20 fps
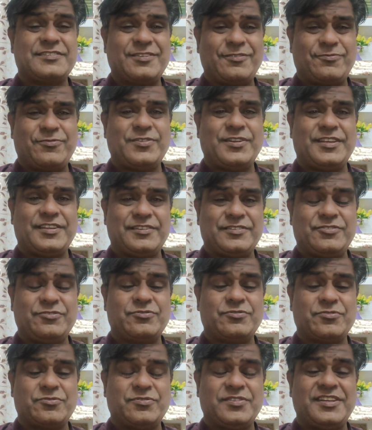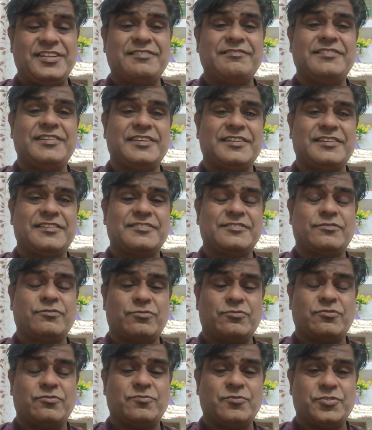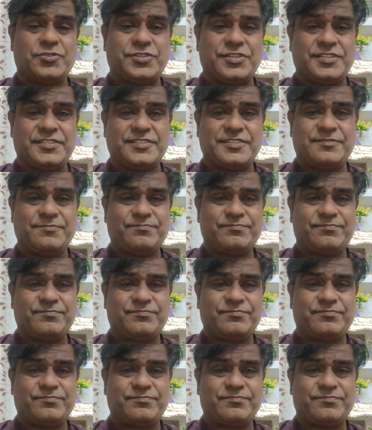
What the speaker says: suffering due to illegal locomotions.